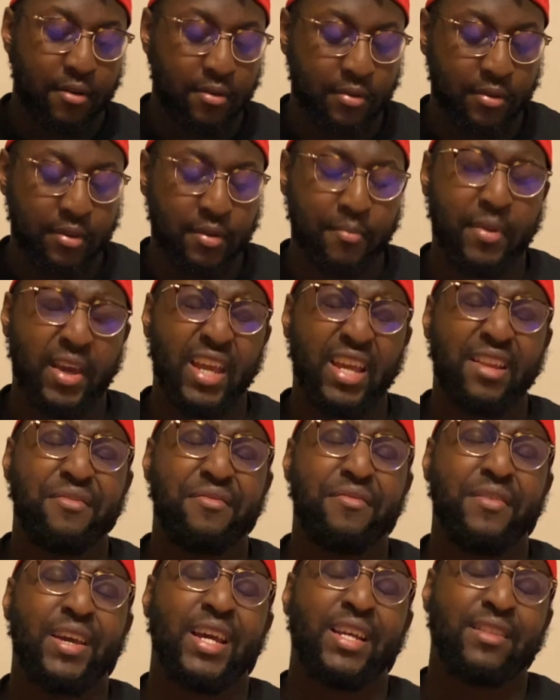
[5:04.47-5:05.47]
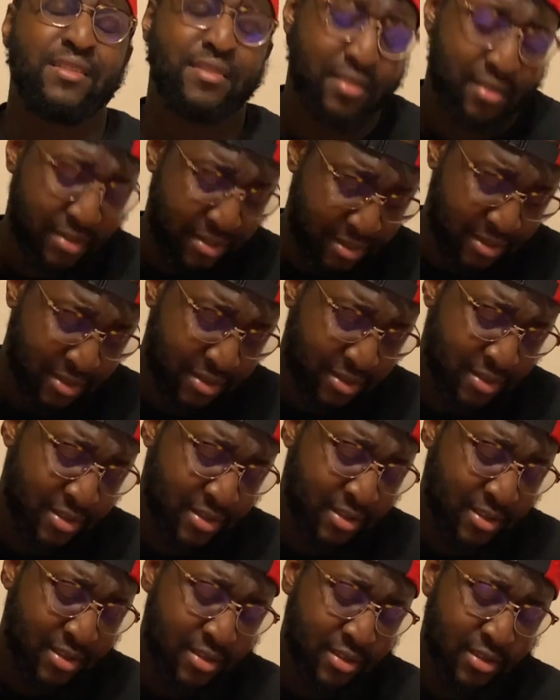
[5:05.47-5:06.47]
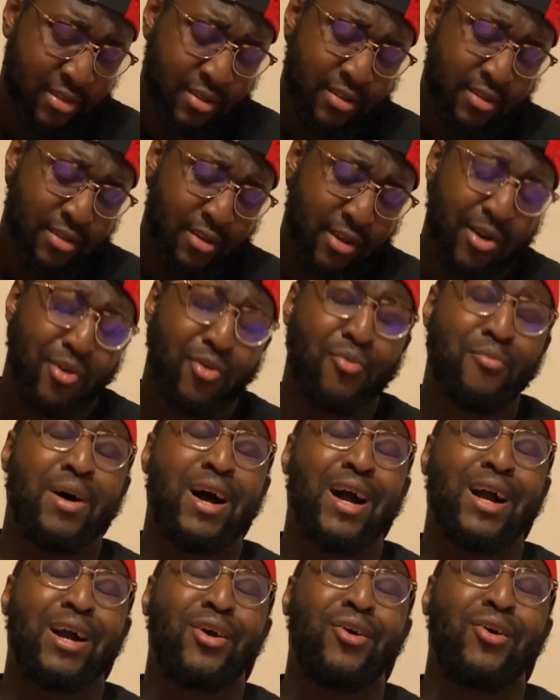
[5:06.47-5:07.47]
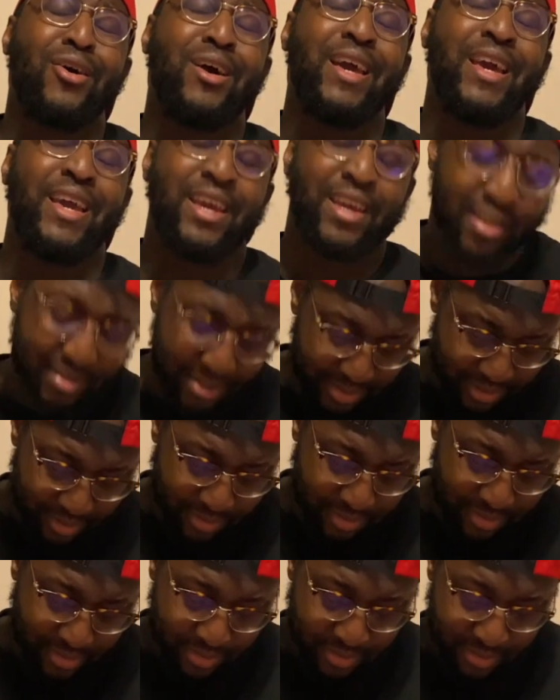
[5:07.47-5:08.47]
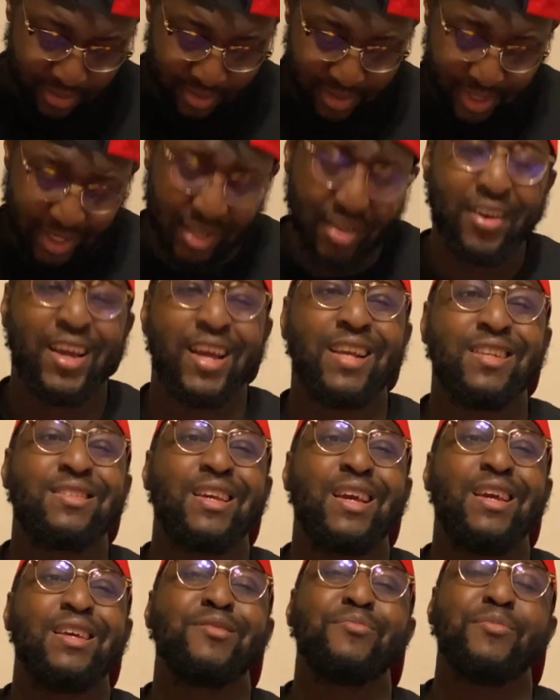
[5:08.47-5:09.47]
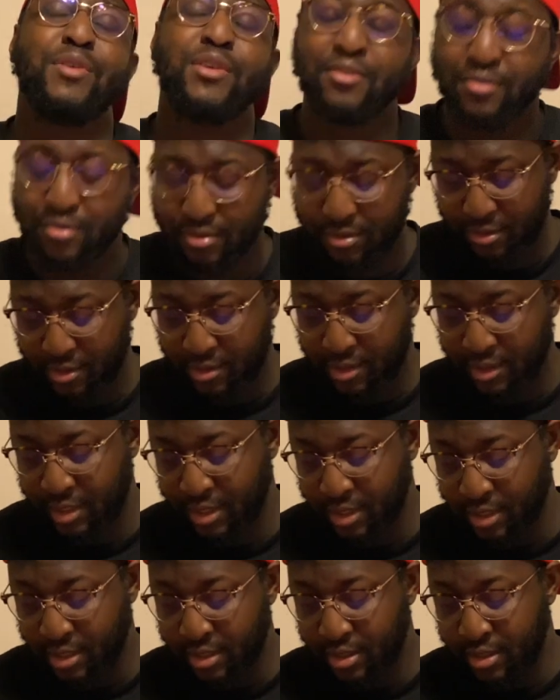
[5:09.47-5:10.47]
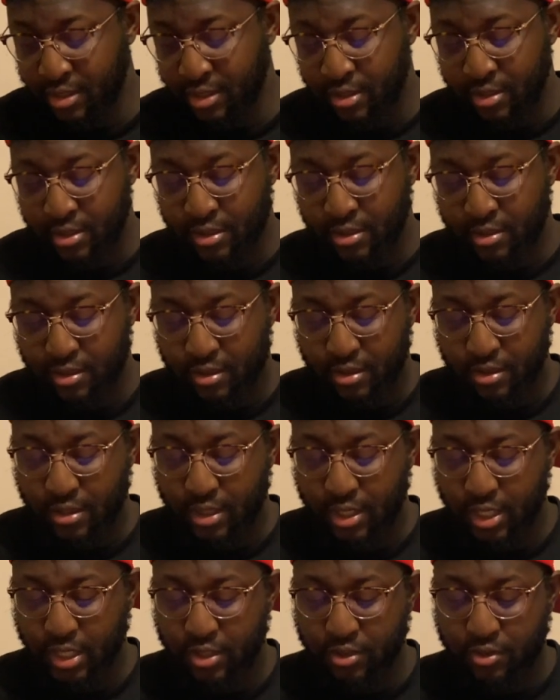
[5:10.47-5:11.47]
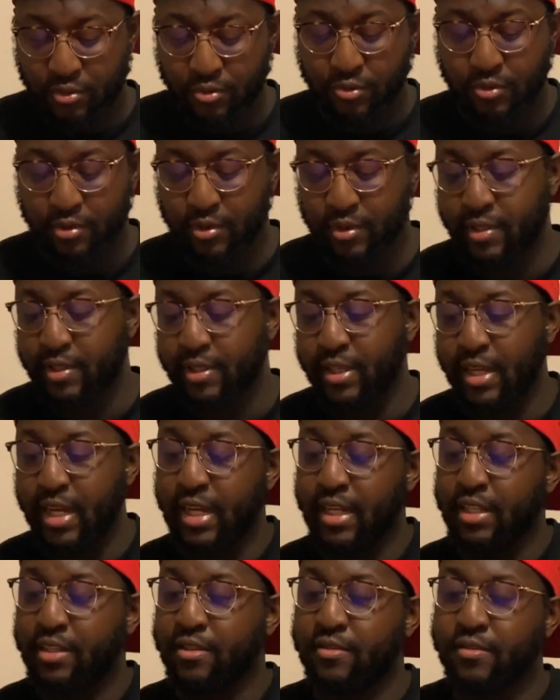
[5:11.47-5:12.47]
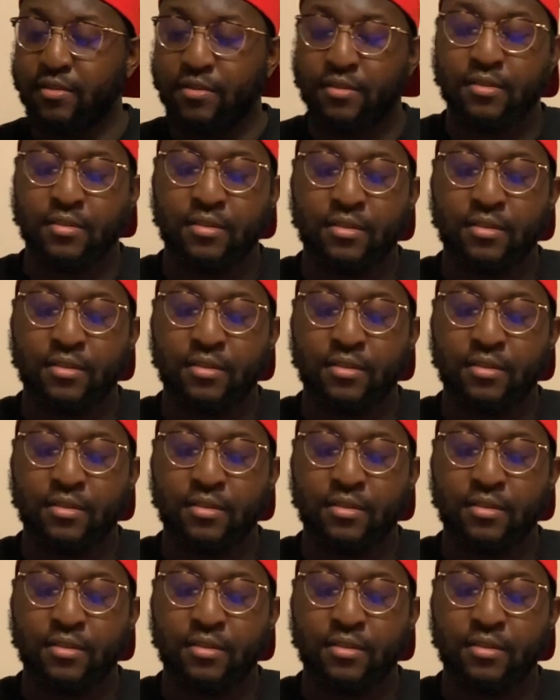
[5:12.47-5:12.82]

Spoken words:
the main event. Oh my God. You know, S Games mode. The DualSense